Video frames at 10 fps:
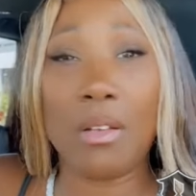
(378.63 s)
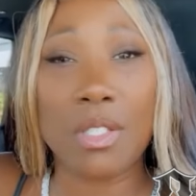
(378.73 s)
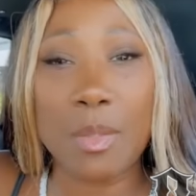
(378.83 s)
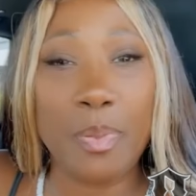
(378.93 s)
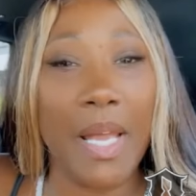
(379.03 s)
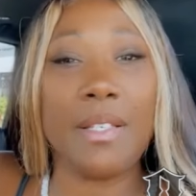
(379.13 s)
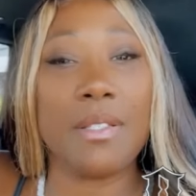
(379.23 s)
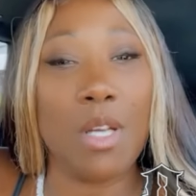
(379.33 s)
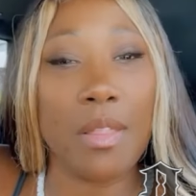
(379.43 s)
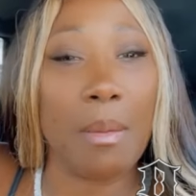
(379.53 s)
There's
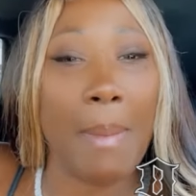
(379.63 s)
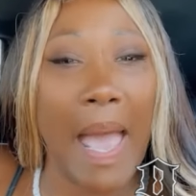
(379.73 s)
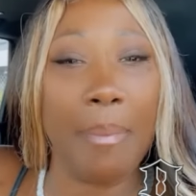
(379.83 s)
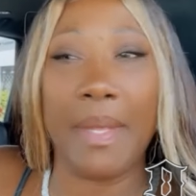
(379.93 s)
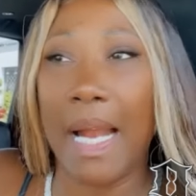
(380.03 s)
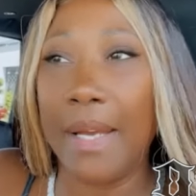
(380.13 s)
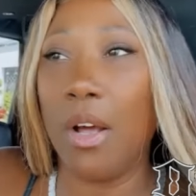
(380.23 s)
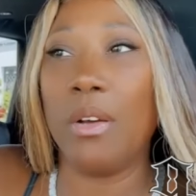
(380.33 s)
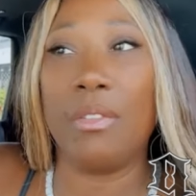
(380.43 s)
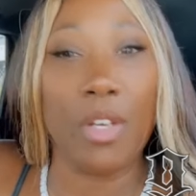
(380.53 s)
places on the map that I
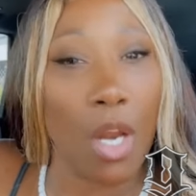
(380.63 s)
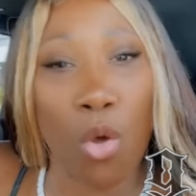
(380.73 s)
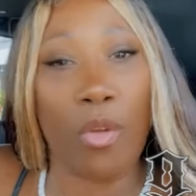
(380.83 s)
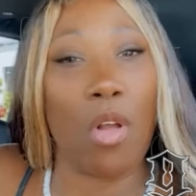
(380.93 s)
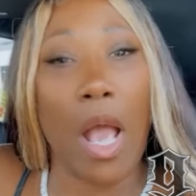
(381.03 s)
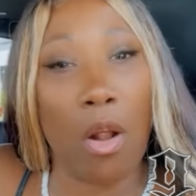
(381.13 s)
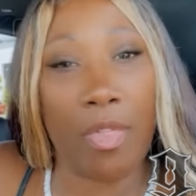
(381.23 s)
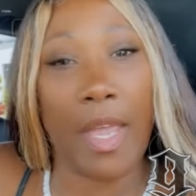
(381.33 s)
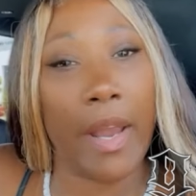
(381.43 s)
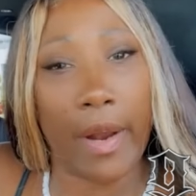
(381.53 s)
don't even know that
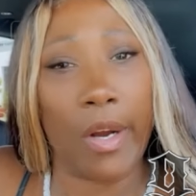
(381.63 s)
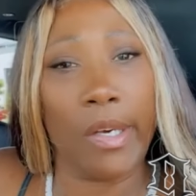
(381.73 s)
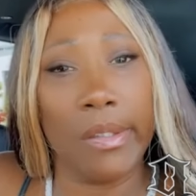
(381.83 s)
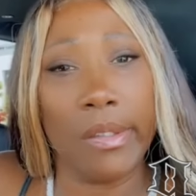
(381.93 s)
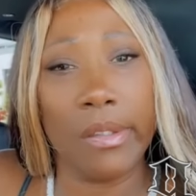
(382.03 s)
are there.